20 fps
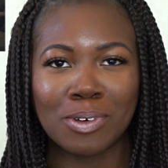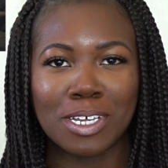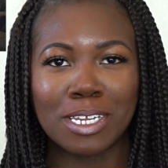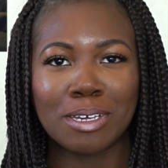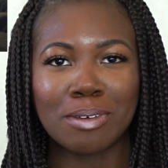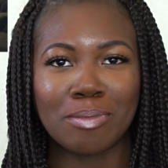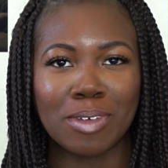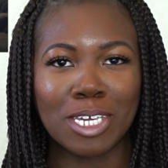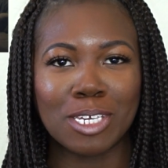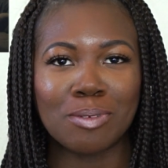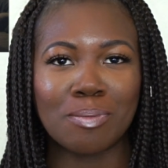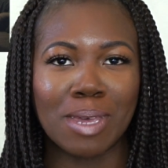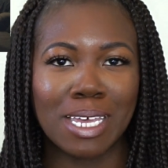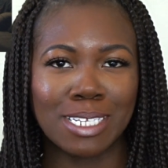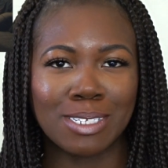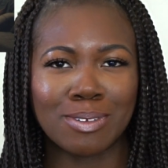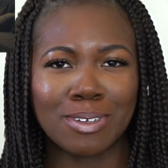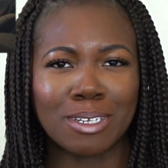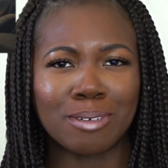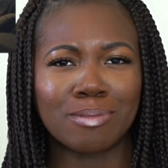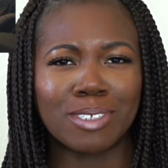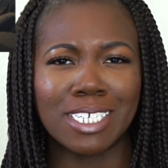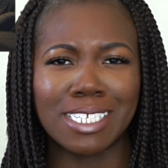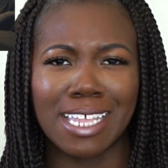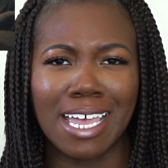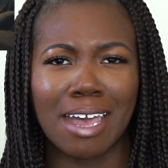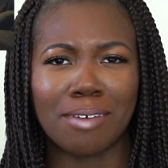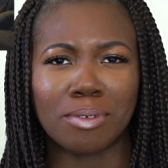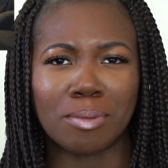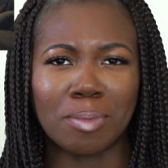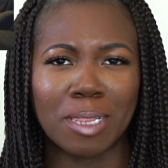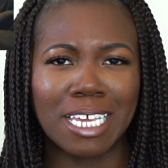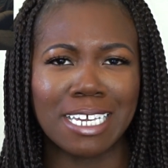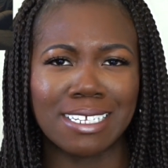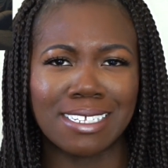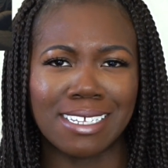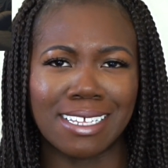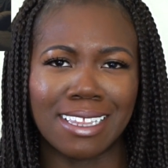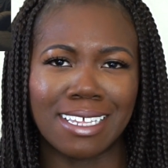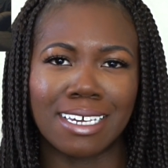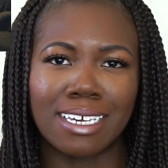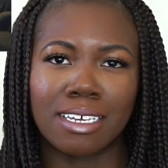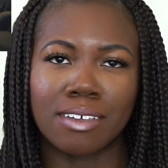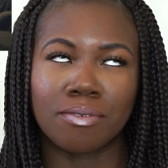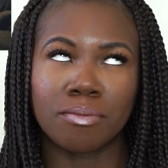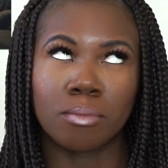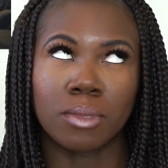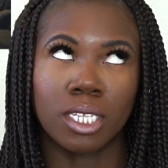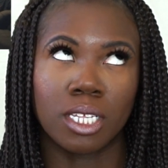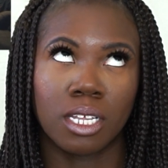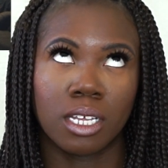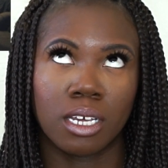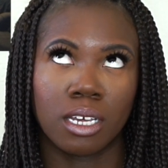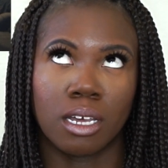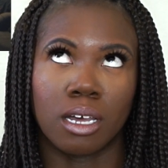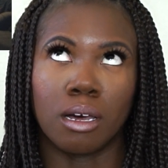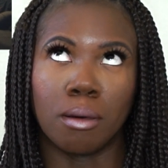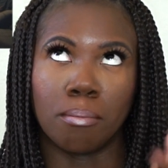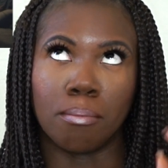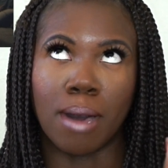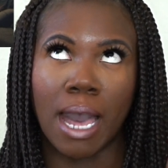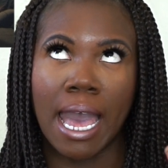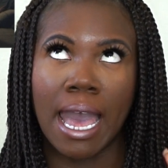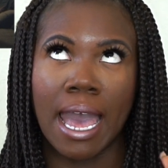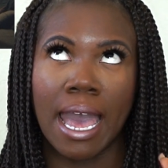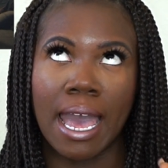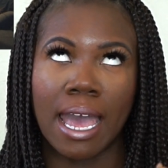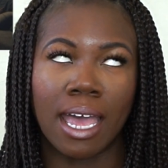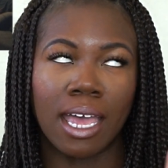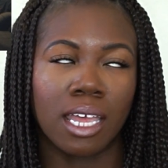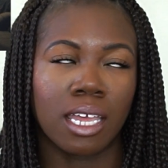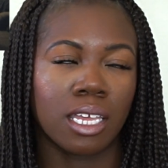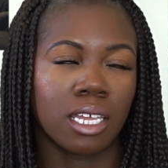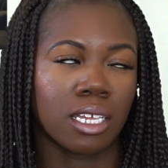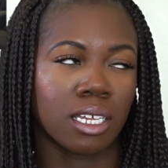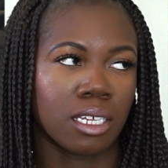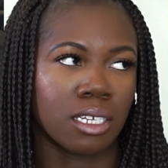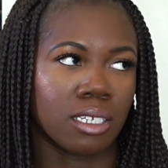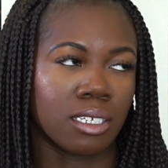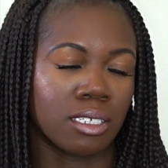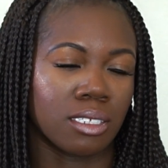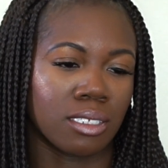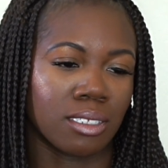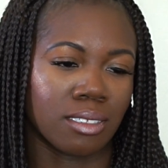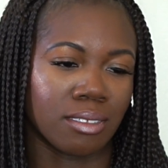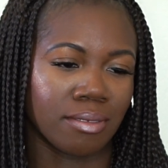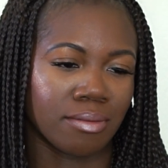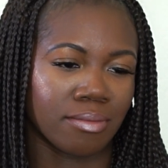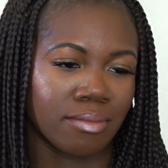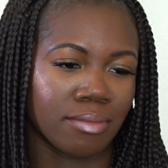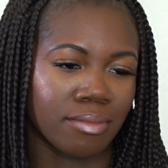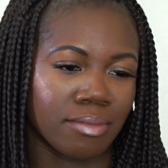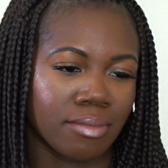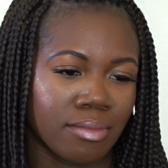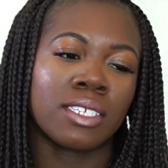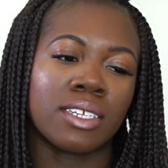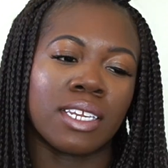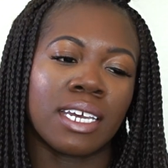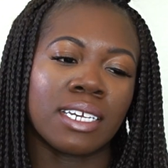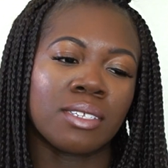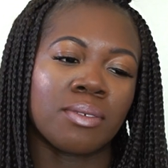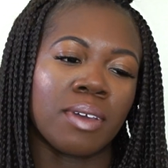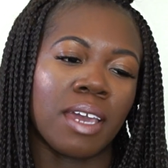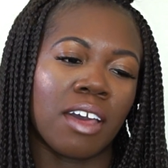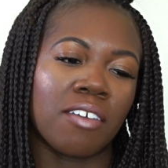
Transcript: with them and you mess with them just to have a place to live. Bye. So next we